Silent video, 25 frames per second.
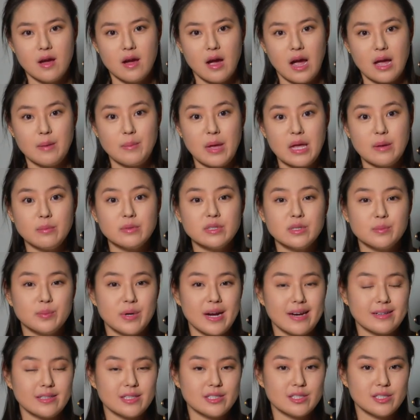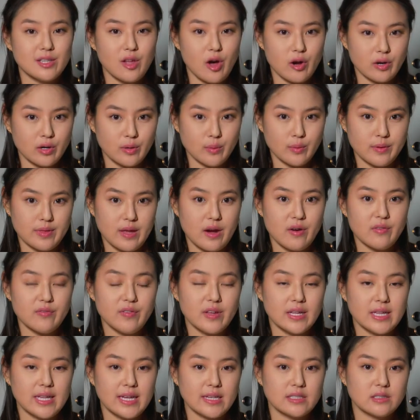I'm able to practice longer without
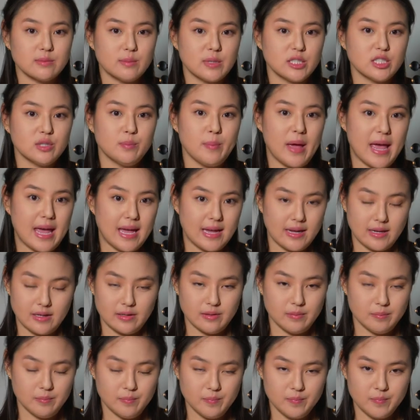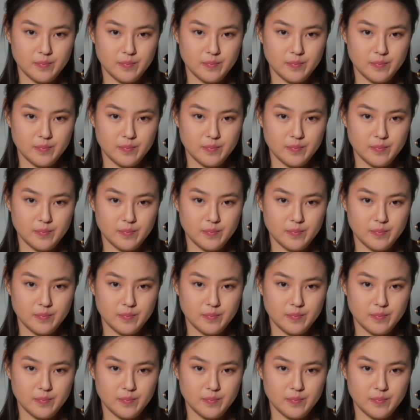feeling as much pain.